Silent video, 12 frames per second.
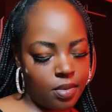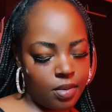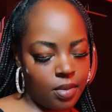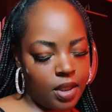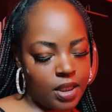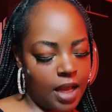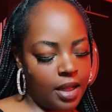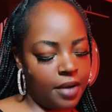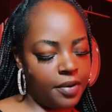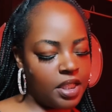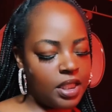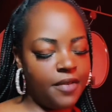It's kind of like
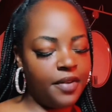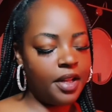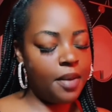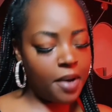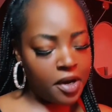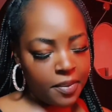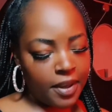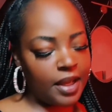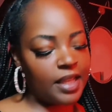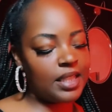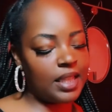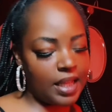we're just living in the moment.
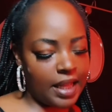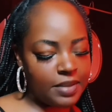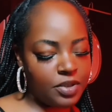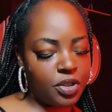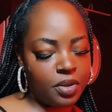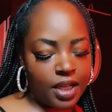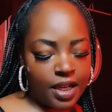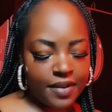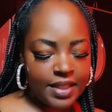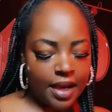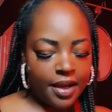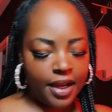It's looking like the true love
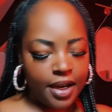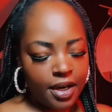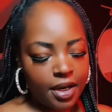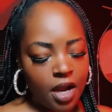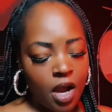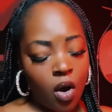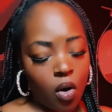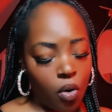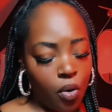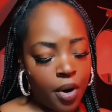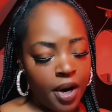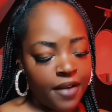is out here.
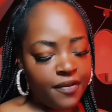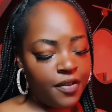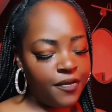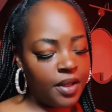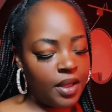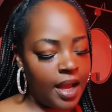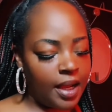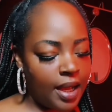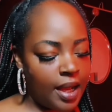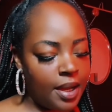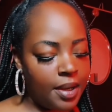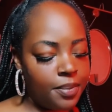Or if you feel like
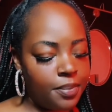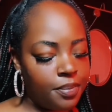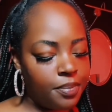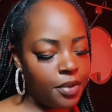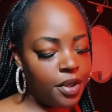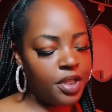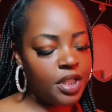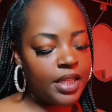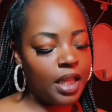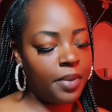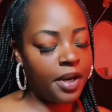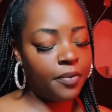you're just
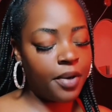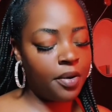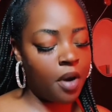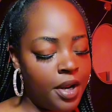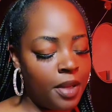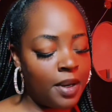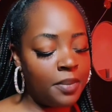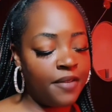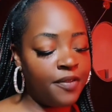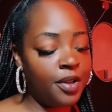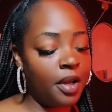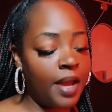celebrating where you moment,
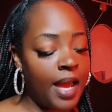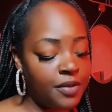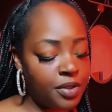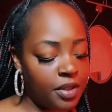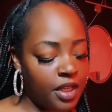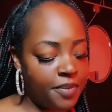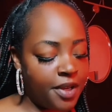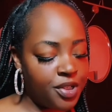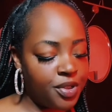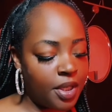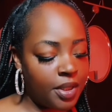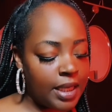if you don't have true love because
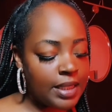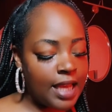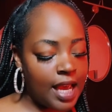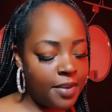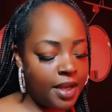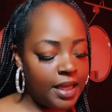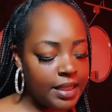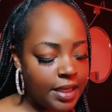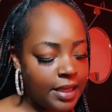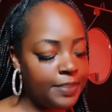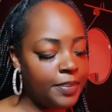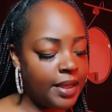you know that it's coming and it's
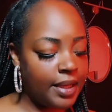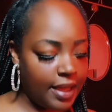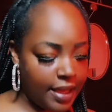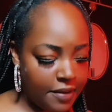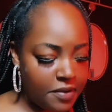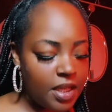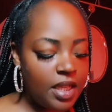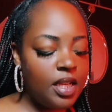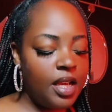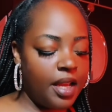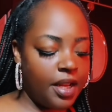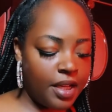going to be a gift
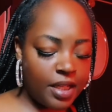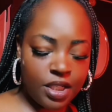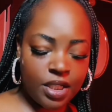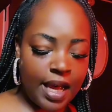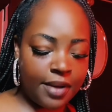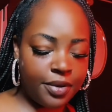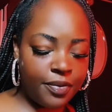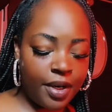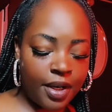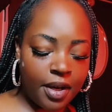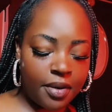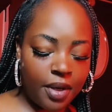and it's just out the
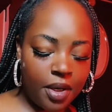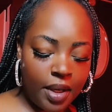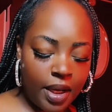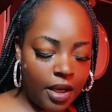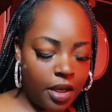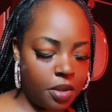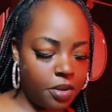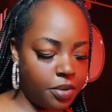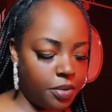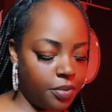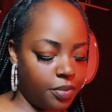window. Okay, cool.